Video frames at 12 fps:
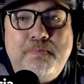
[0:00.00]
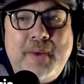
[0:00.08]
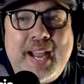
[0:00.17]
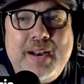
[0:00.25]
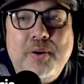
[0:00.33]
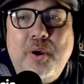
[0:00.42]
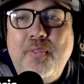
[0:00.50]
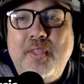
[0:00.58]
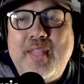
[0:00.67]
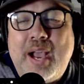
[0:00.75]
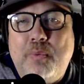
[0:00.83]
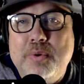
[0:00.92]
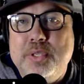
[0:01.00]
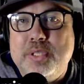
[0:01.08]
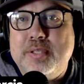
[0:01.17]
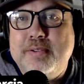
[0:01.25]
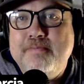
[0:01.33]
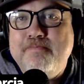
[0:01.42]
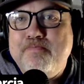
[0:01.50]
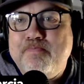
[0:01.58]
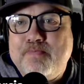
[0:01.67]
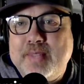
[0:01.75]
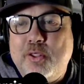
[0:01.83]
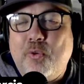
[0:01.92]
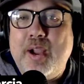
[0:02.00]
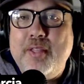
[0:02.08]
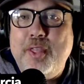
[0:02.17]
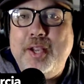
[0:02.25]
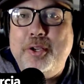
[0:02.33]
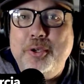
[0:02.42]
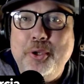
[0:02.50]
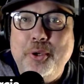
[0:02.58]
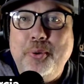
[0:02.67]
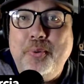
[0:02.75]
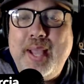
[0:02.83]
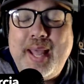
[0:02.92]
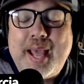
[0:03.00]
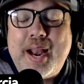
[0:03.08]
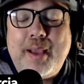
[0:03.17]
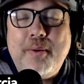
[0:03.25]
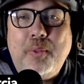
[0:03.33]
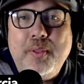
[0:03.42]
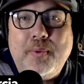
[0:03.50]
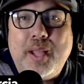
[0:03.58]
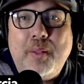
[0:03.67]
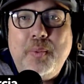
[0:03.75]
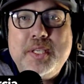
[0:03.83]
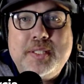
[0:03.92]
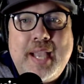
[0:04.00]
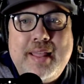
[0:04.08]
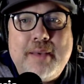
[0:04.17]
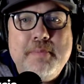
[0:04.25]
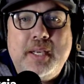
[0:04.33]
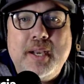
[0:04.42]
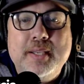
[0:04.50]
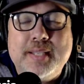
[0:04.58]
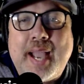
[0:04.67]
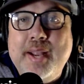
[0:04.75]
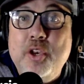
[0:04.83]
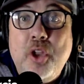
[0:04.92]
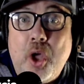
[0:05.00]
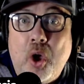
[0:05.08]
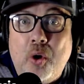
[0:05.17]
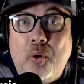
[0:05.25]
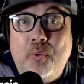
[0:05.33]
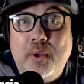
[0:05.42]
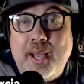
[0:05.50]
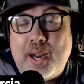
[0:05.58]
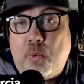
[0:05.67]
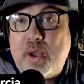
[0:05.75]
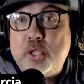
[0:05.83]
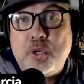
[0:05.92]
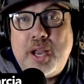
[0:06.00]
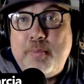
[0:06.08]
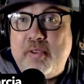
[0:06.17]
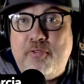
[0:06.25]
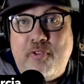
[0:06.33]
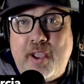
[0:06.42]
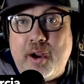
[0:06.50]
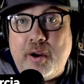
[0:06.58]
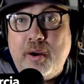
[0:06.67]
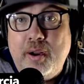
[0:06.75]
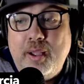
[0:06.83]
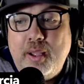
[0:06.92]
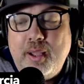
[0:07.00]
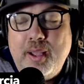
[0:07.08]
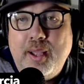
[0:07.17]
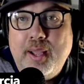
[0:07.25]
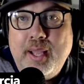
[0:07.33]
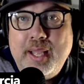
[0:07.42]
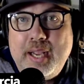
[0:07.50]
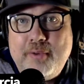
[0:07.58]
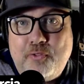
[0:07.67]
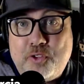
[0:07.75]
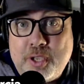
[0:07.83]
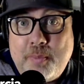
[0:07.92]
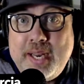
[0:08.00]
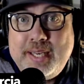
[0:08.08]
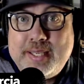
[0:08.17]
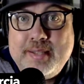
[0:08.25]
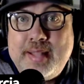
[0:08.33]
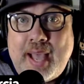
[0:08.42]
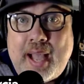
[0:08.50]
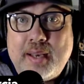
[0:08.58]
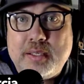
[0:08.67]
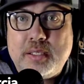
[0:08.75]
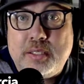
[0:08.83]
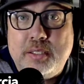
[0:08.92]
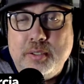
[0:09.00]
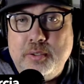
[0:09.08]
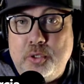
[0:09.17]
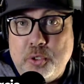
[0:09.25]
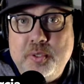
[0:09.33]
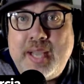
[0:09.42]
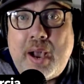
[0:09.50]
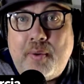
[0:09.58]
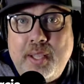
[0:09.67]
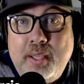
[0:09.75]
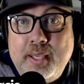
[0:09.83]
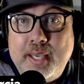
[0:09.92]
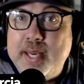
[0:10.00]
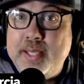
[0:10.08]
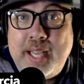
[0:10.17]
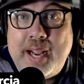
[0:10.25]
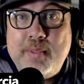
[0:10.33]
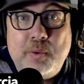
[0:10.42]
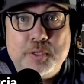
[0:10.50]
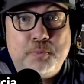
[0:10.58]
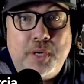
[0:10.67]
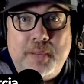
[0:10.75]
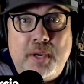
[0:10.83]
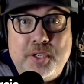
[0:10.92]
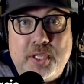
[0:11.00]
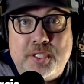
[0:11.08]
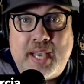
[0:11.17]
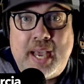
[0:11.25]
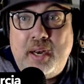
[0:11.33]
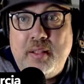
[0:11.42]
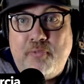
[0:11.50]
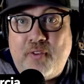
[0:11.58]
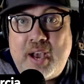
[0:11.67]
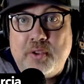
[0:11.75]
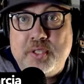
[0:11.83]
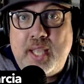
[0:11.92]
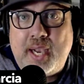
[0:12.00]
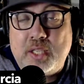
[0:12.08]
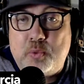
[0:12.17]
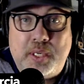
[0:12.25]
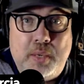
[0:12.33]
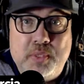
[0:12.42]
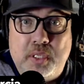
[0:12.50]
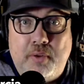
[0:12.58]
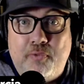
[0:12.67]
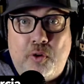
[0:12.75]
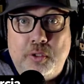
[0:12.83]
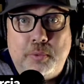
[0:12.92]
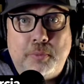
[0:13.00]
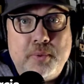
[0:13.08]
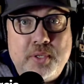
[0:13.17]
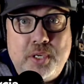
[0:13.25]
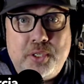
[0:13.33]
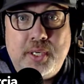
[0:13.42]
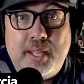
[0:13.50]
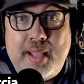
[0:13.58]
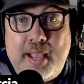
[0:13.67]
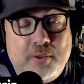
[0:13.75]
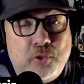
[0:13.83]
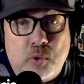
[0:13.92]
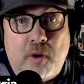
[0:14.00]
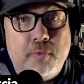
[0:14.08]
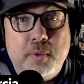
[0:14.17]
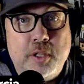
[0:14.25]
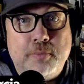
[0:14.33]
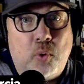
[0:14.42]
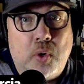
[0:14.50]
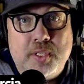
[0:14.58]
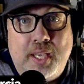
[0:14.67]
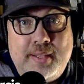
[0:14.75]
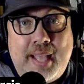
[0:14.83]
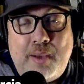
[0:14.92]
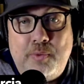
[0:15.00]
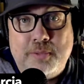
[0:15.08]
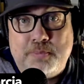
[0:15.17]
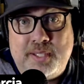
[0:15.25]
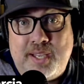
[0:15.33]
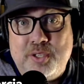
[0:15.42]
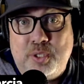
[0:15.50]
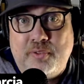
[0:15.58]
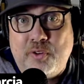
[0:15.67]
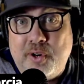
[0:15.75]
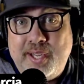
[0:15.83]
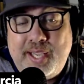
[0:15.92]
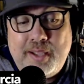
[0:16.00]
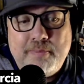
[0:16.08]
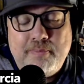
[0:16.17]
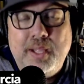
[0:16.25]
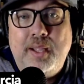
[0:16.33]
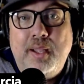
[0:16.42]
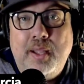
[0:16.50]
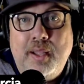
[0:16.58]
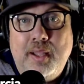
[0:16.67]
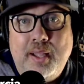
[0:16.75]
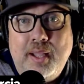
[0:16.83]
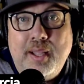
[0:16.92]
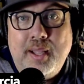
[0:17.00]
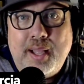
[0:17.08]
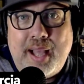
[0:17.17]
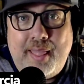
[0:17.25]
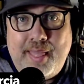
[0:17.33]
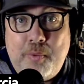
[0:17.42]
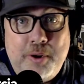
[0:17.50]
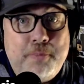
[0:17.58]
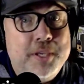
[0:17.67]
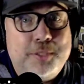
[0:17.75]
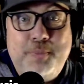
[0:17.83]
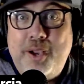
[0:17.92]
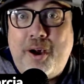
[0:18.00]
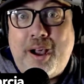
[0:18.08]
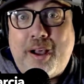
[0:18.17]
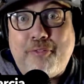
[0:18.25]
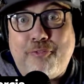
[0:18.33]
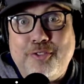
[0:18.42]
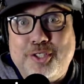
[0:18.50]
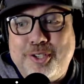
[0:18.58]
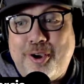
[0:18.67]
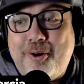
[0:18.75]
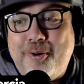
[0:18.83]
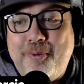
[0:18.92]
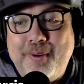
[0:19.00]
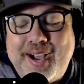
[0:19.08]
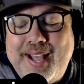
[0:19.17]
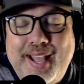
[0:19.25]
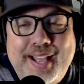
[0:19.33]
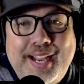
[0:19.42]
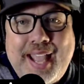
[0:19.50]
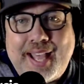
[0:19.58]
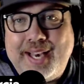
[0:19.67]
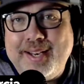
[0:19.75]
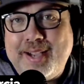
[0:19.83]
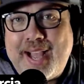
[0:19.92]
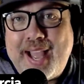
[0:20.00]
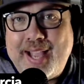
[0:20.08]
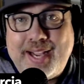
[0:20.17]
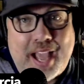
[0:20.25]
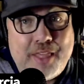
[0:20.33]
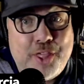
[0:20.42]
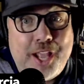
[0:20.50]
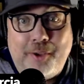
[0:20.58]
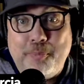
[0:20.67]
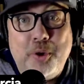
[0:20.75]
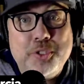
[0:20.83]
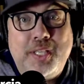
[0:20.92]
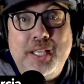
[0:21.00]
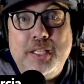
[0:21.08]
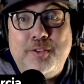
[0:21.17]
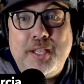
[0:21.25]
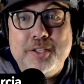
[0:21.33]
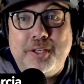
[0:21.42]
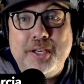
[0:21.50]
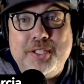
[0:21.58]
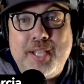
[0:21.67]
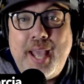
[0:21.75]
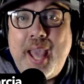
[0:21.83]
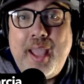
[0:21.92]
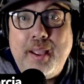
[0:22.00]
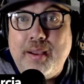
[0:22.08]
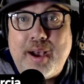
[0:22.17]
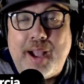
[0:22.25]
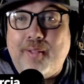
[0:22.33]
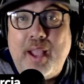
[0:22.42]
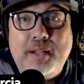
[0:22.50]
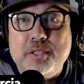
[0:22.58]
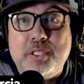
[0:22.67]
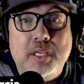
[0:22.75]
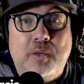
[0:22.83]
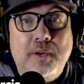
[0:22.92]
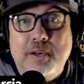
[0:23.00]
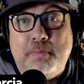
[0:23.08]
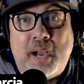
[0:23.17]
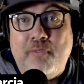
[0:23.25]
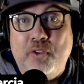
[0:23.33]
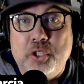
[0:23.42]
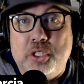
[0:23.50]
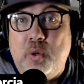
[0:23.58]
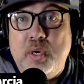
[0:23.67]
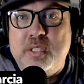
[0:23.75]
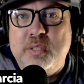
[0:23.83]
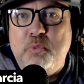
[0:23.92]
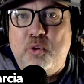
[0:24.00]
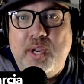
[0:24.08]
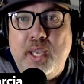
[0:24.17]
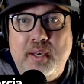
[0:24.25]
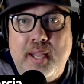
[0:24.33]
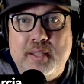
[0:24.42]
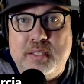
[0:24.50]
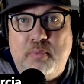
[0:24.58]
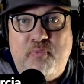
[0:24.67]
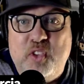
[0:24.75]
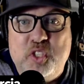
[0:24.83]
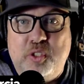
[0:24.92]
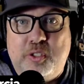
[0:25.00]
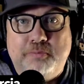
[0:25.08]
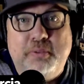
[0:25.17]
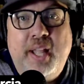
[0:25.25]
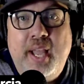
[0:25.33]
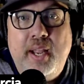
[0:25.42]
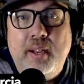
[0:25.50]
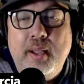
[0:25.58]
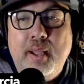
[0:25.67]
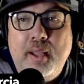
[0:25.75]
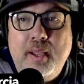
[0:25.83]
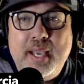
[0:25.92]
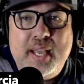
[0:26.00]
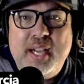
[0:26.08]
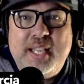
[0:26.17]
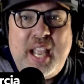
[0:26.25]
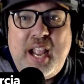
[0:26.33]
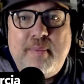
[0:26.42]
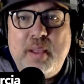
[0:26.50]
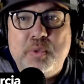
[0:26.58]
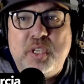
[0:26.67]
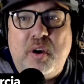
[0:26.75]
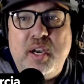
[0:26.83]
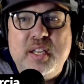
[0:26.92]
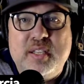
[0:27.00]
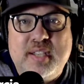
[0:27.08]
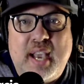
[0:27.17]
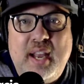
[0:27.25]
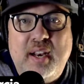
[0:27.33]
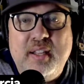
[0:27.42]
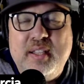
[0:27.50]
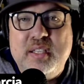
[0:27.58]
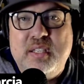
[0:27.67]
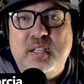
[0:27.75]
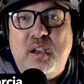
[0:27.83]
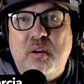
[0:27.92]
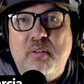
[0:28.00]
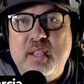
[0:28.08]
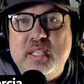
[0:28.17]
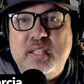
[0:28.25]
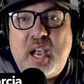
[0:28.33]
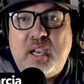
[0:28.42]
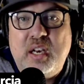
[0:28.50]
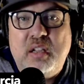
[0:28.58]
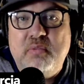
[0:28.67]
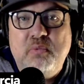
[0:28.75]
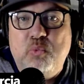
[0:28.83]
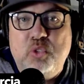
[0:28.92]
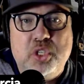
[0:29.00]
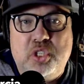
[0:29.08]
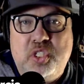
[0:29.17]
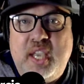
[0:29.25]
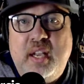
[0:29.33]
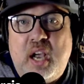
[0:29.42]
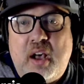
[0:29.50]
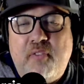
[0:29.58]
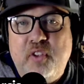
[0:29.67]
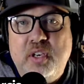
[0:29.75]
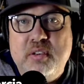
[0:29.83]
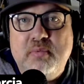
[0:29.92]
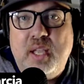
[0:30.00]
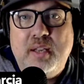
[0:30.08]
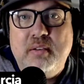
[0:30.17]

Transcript: I don't know that that was the right thing to do. And I only say that because I know, and I try to be fair. If somebody did that to Drew Doughty in a game that was pretty much decided in the final seconds when he was in a vulnerable position and they drove him into the boards like that with the potential of hurting him, that would have pissed me off. So I think most Kings fans are going to say, hey, I like to see Quentin Byfield showing some grit and some physical play in a game that was already decided. He's not going to just skate off and